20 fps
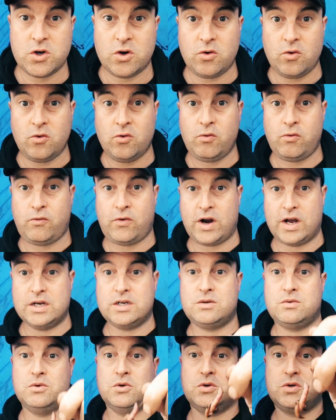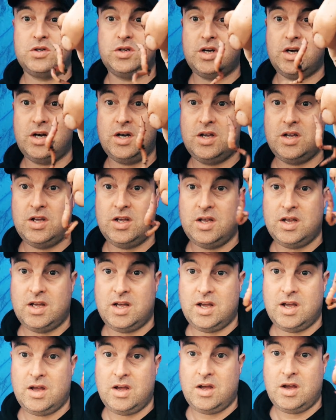or fresh water,
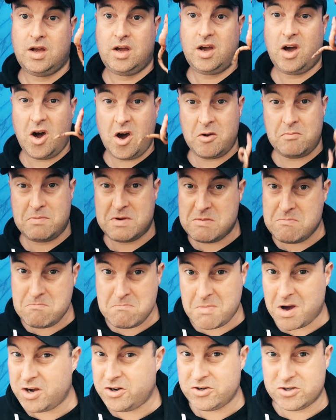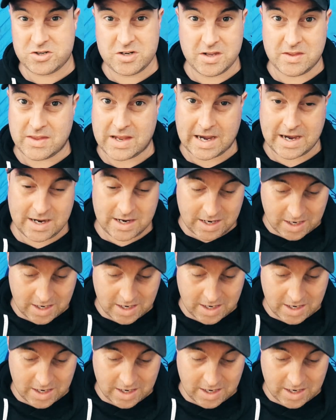I'd be munching that,